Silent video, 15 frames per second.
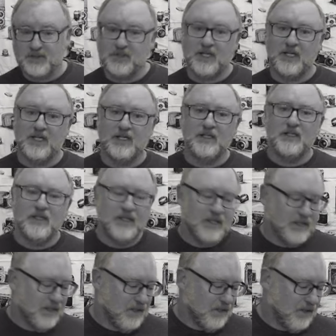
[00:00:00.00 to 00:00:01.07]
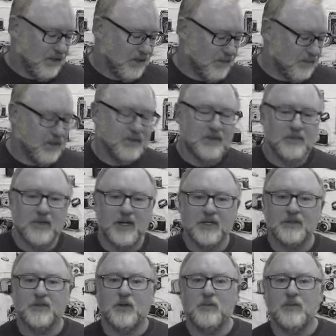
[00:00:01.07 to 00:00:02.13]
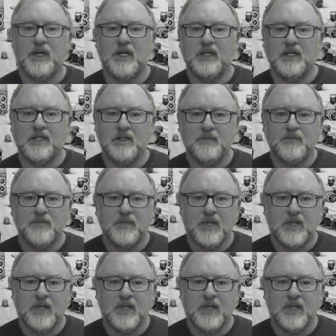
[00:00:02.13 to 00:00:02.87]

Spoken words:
zine under Monochromania.